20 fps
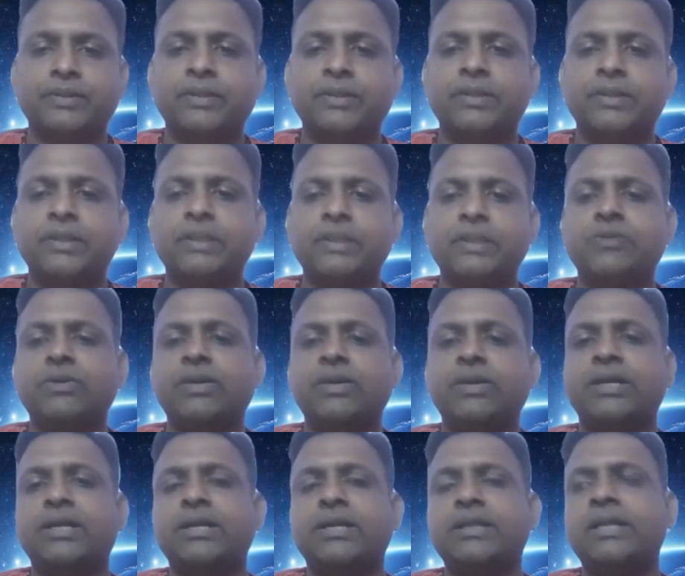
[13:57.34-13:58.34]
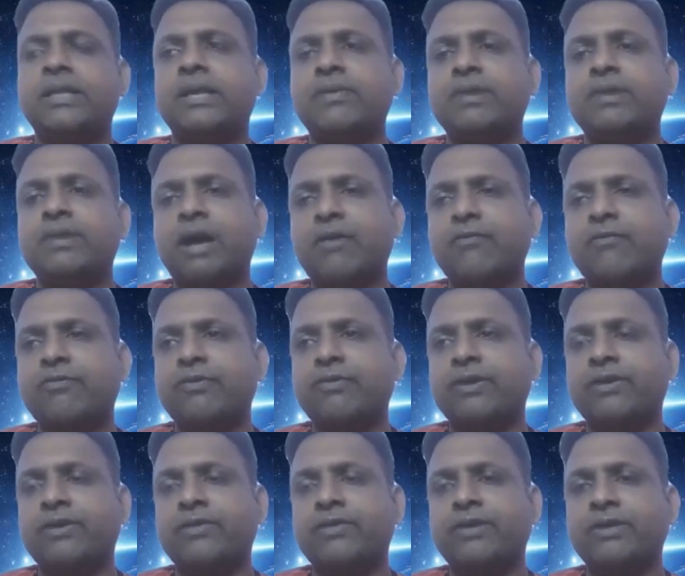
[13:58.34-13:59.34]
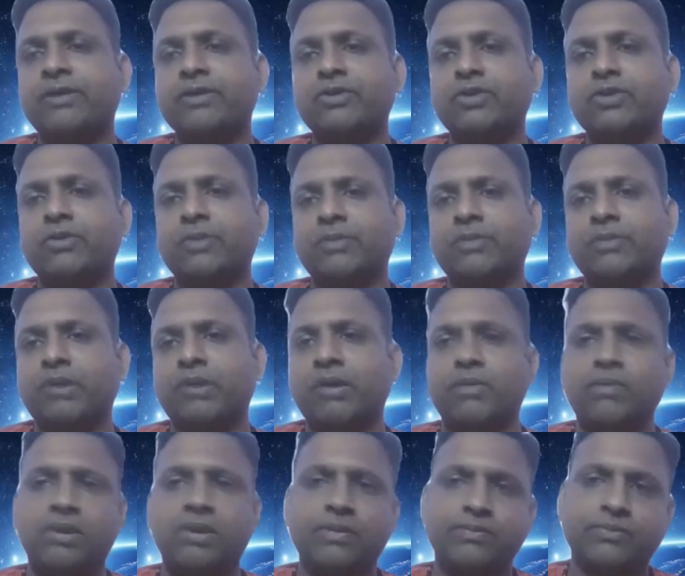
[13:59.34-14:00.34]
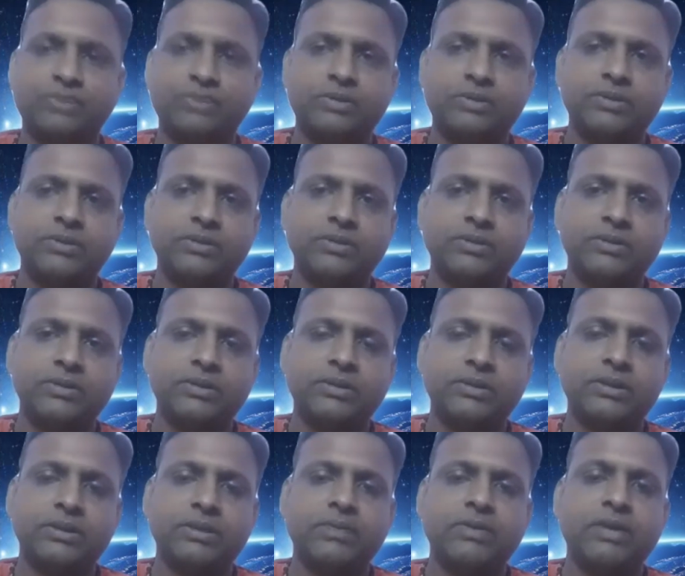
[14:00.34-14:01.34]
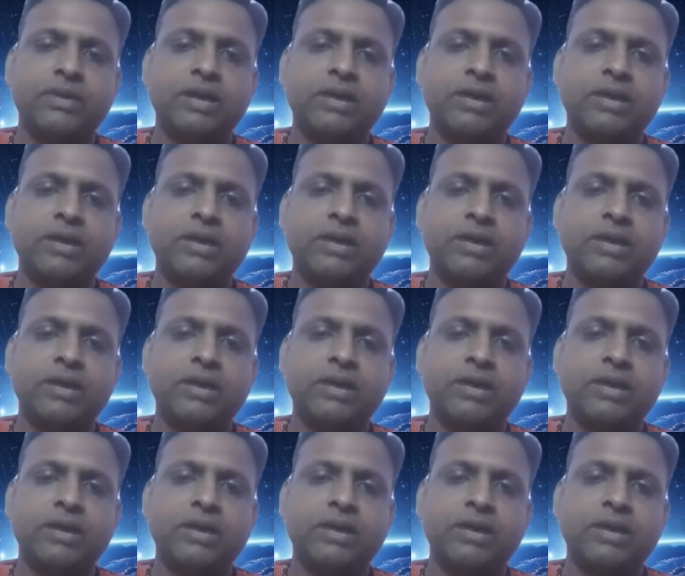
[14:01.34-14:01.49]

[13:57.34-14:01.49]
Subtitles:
Next, you read, they will have frequent stomach problems. Okay.